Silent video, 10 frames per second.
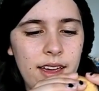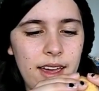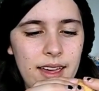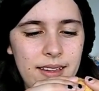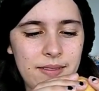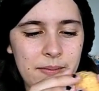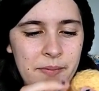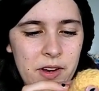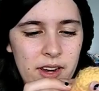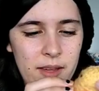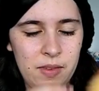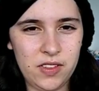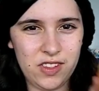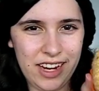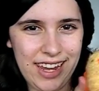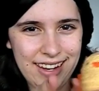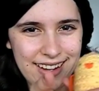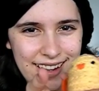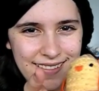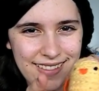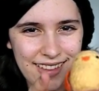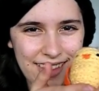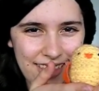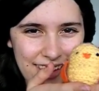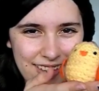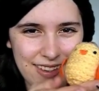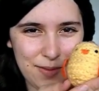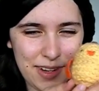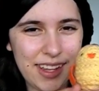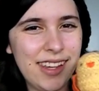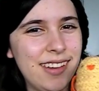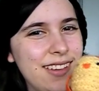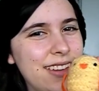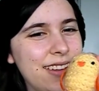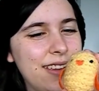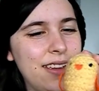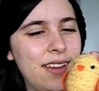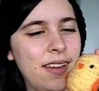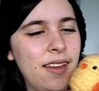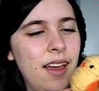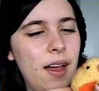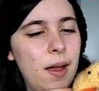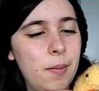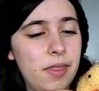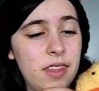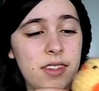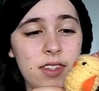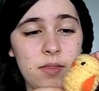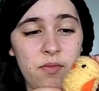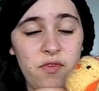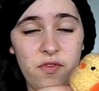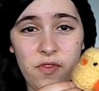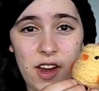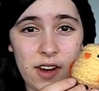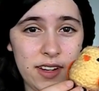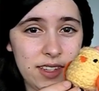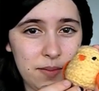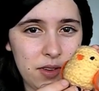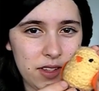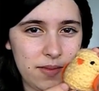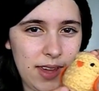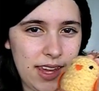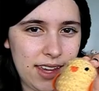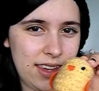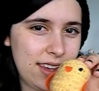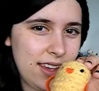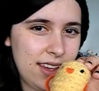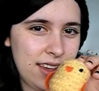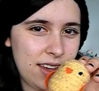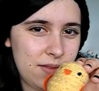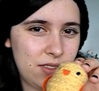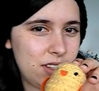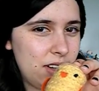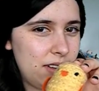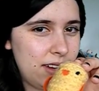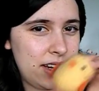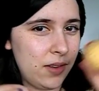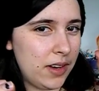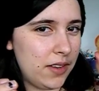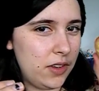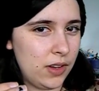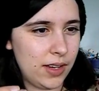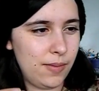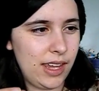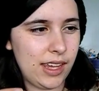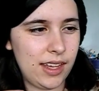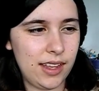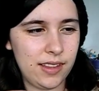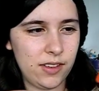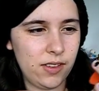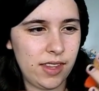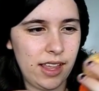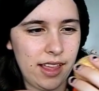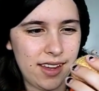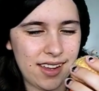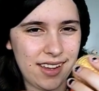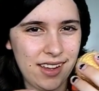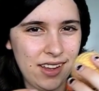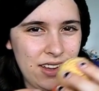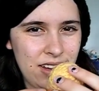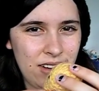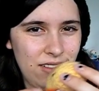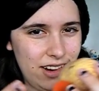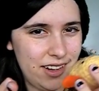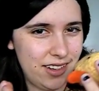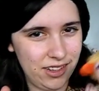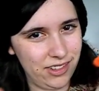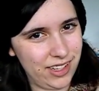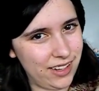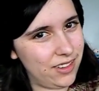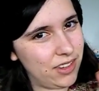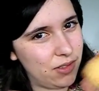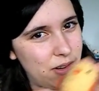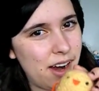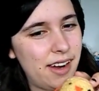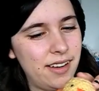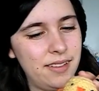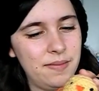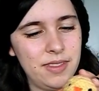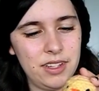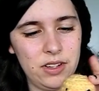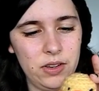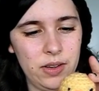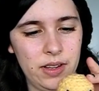Her name is Chiquita. I think she's pretty cute. This is very simple to make. I'm sure any one of you could make it. It's only like 1 or 2 stitches required to,